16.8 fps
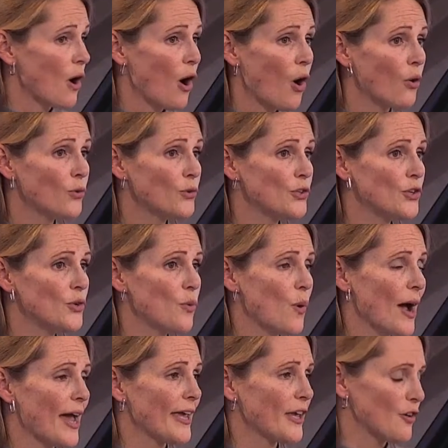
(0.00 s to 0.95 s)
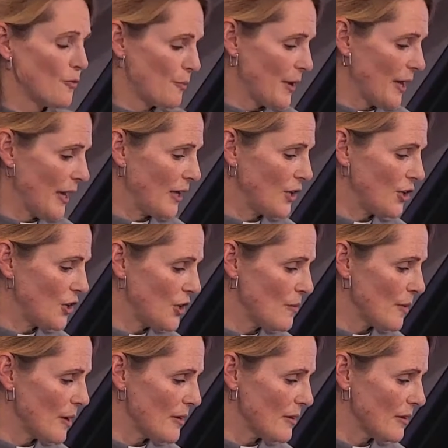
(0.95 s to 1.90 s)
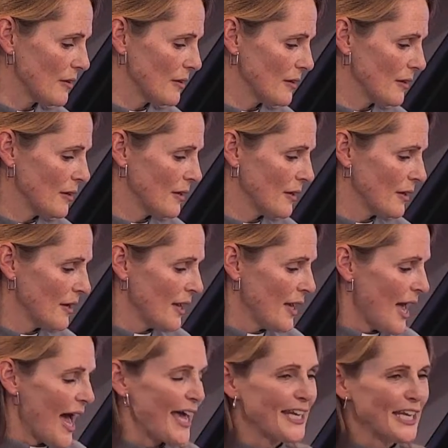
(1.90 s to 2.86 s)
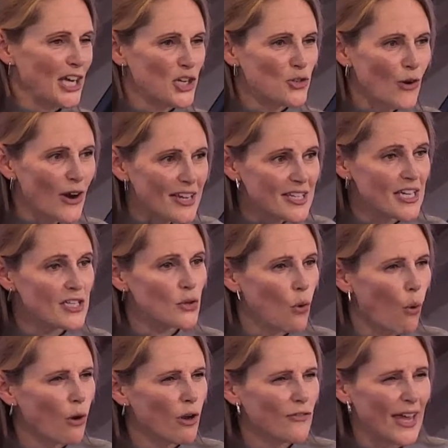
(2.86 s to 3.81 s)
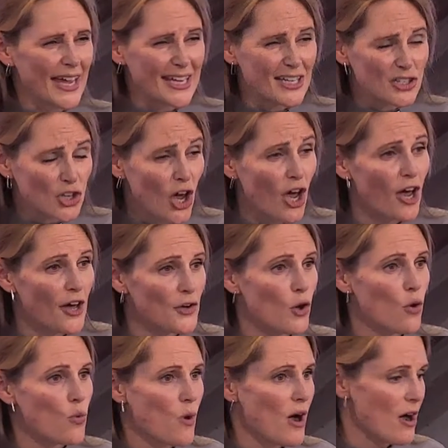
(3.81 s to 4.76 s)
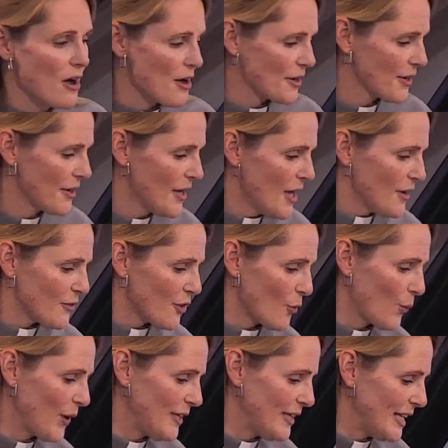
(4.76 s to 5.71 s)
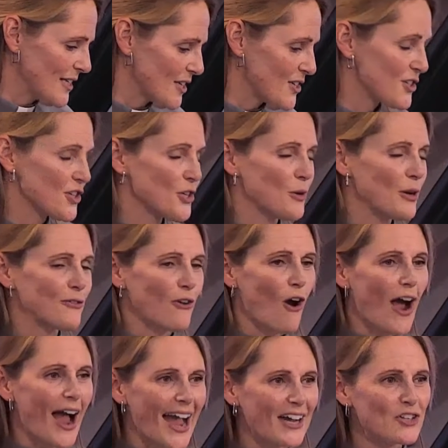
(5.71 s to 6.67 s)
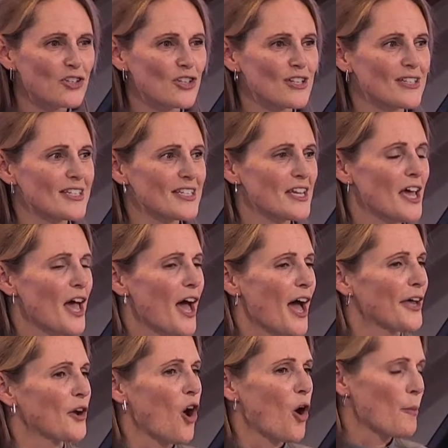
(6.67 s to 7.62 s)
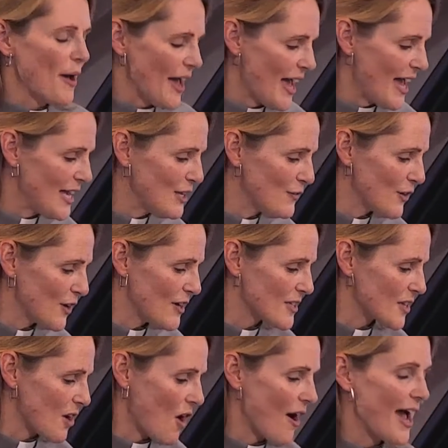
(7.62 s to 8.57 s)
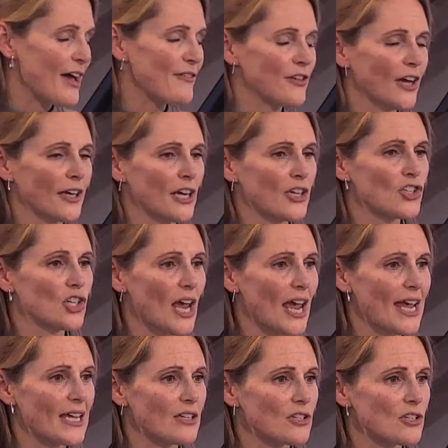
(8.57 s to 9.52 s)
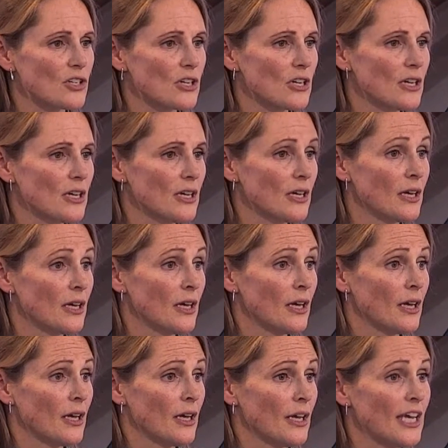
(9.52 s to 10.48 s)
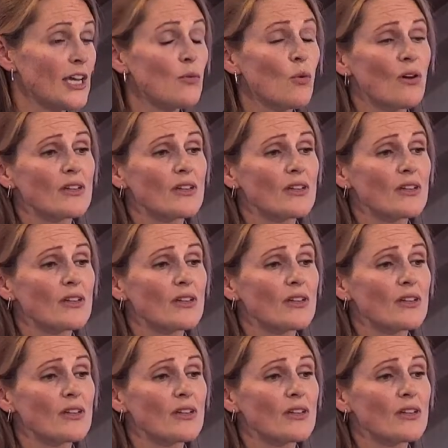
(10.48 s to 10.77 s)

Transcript: to a whole new way of being human. And he addresses all of that internal work that we need to do if our actions and our behaviors are ever going to change. He